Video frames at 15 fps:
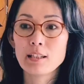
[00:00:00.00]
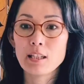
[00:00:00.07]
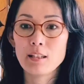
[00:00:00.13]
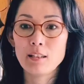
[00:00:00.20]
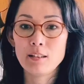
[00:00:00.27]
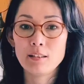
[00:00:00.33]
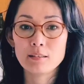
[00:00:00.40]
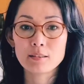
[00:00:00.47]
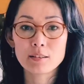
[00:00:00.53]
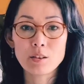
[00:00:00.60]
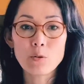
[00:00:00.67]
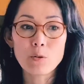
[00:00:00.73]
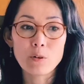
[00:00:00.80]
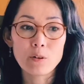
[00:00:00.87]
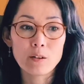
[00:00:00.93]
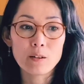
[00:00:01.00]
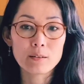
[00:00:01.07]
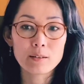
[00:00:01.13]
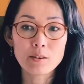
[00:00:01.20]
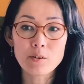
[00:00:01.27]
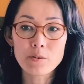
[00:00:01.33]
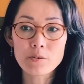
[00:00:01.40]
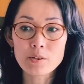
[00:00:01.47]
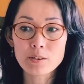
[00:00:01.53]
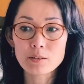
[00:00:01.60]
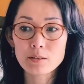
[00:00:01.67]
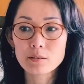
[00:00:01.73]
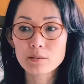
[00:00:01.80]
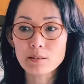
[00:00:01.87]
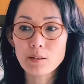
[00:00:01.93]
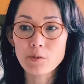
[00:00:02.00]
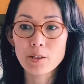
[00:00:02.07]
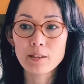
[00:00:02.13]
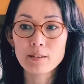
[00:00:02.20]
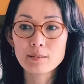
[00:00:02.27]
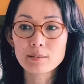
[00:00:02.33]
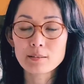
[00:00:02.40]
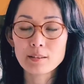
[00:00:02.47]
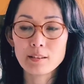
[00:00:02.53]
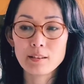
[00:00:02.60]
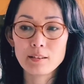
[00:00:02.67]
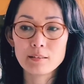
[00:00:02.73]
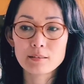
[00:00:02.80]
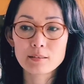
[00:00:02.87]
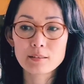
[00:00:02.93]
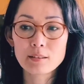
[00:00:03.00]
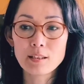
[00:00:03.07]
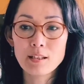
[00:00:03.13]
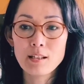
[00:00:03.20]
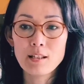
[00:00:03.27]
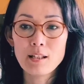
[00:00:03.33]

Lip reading: is, or the conscious awareness is,